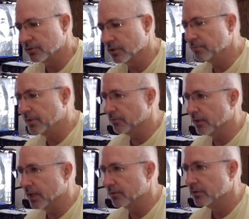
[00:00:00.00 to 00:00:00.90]
turned me
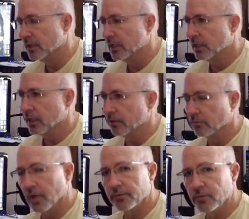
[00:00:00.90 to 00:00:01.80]
around,
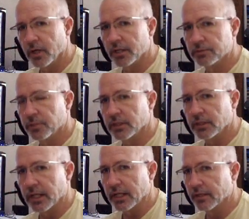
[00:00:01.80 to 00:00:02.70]
and right where I had
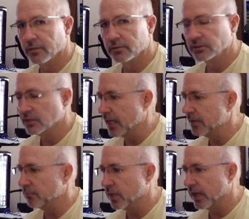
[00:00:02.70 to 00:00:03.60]
been laying,
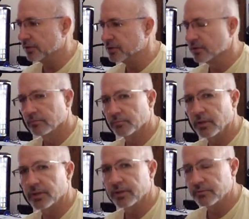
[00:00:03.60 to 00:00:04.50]
giant branch,
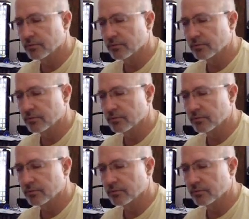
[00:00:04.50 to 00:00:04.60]
probably